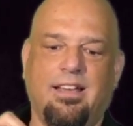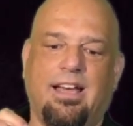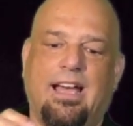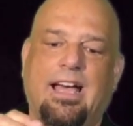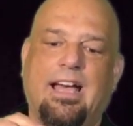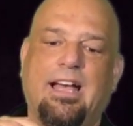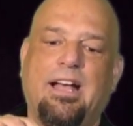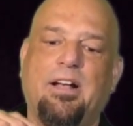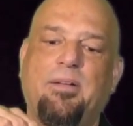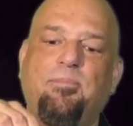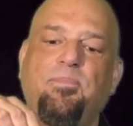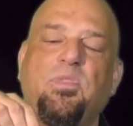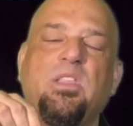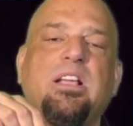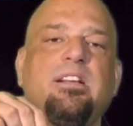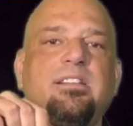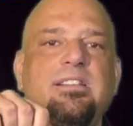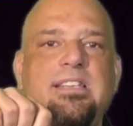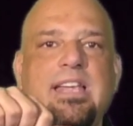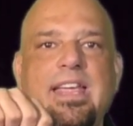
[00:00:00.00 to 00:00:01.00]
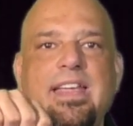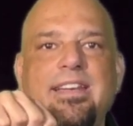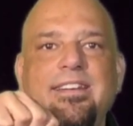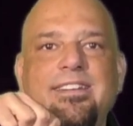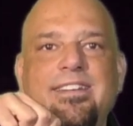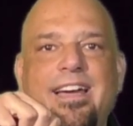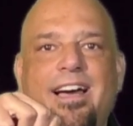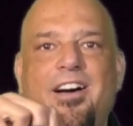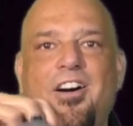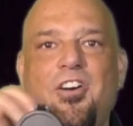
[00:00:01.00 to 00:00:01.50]
10
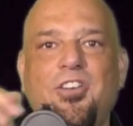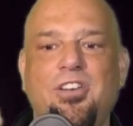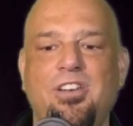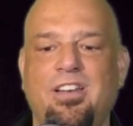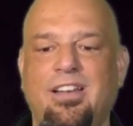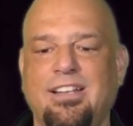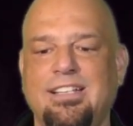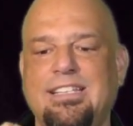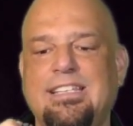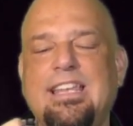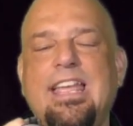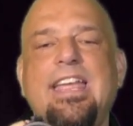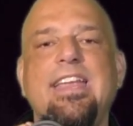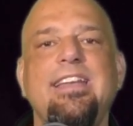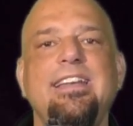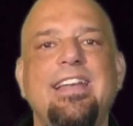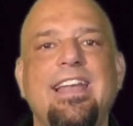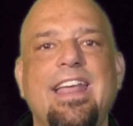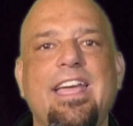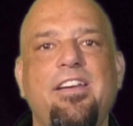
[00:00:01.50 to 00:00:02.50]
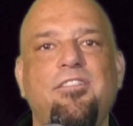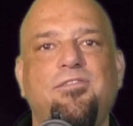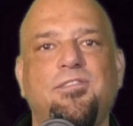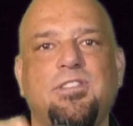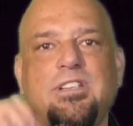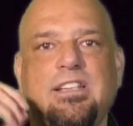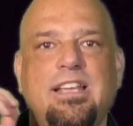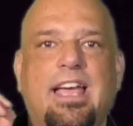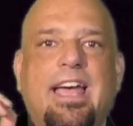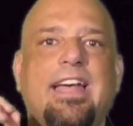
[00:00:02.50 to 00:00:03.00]
down, 10
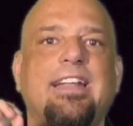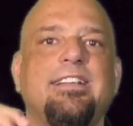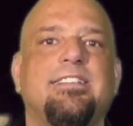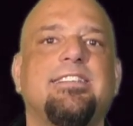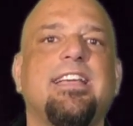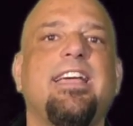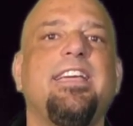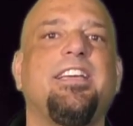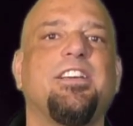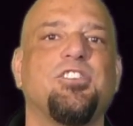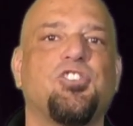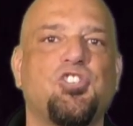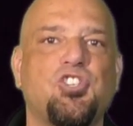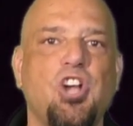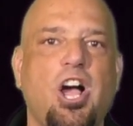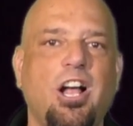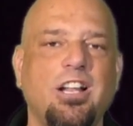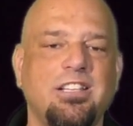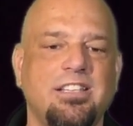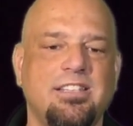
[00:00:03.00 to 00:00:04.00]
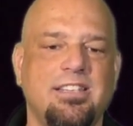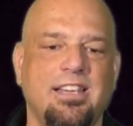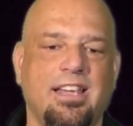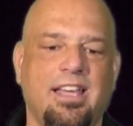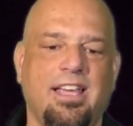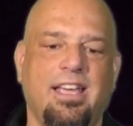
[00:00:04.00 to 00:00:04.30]
left, and take a shot.